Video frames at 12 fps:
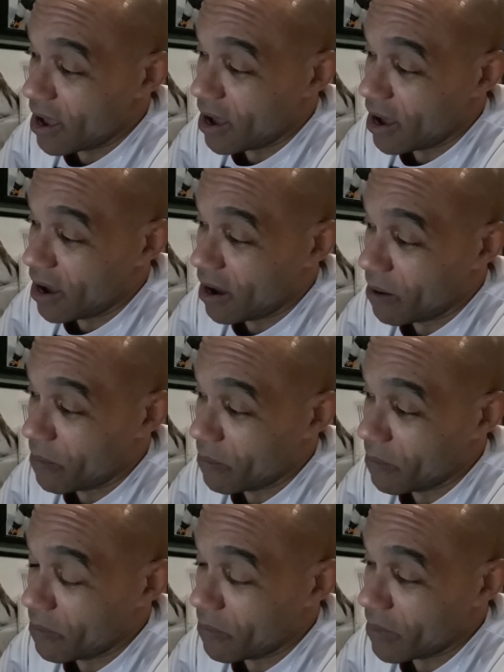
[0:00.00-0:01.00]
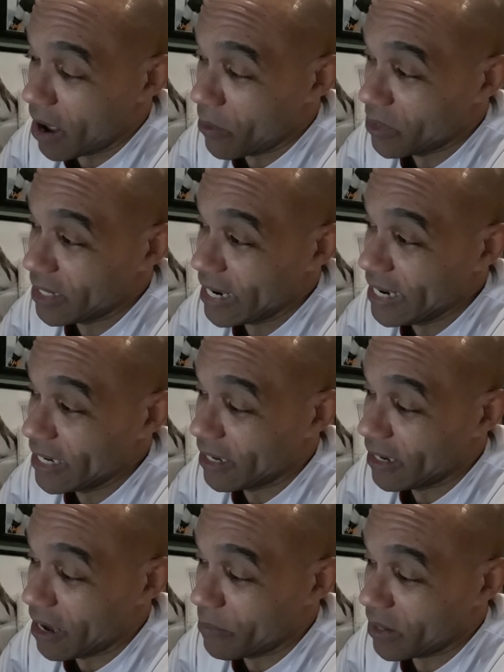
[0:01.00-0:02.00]
I wasn't eating a
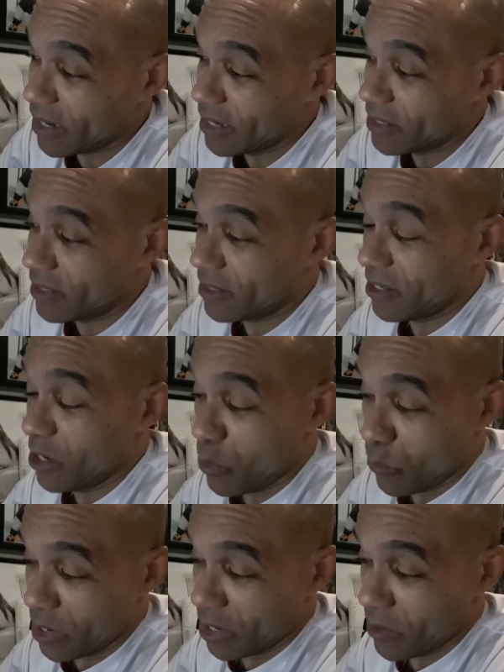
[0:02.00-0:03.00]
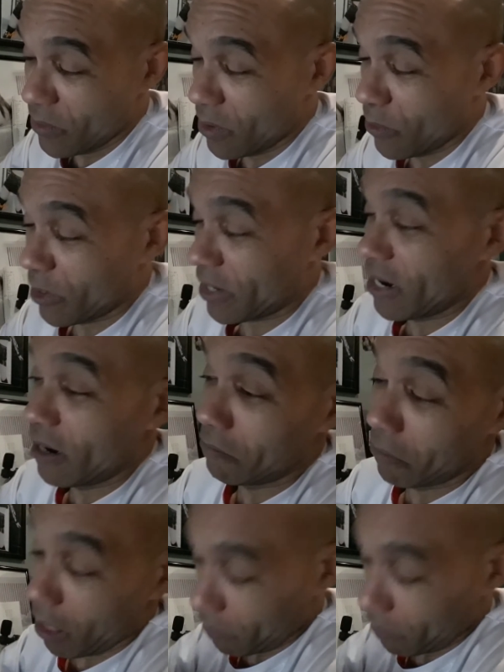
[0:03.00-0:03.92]
lot because when you work out,